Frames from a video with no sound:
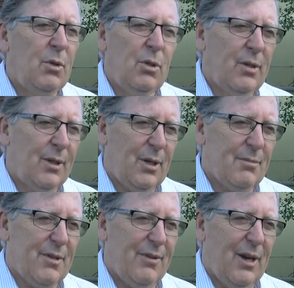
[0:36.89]
moon in
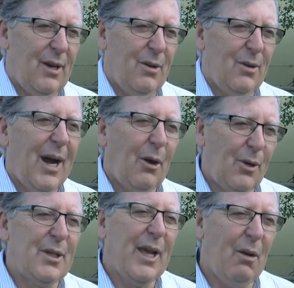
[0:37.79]
terms of how
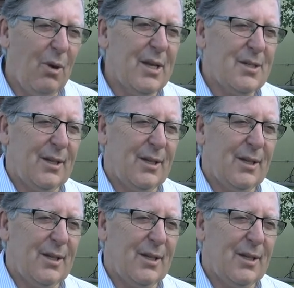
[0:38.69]
good that was,